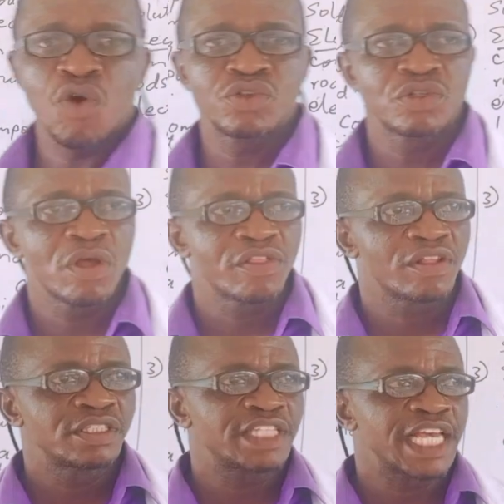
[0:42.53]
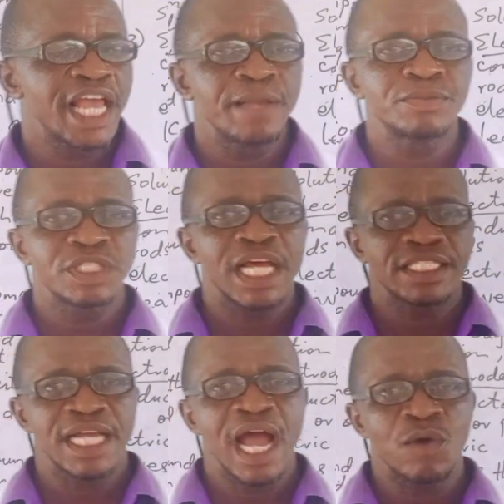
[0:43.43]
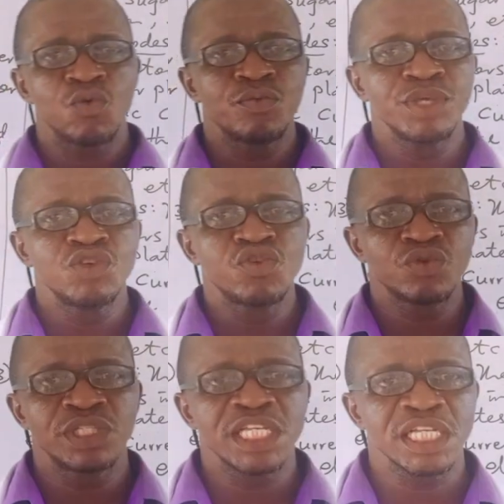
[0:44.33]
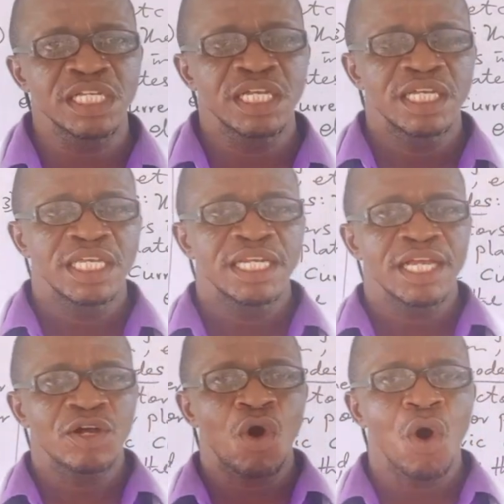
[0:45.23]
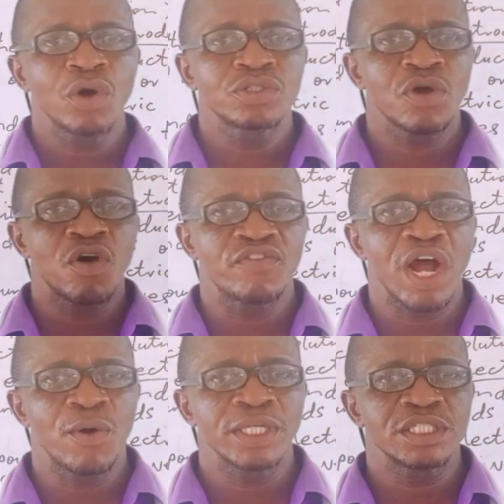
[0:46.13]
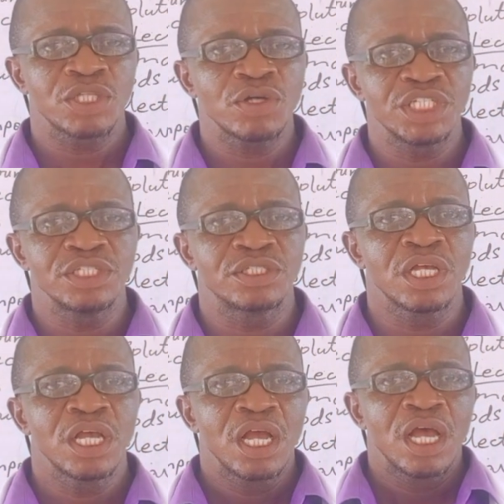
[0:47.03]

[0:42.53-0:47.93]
those terms that I will be using in the course of our studies.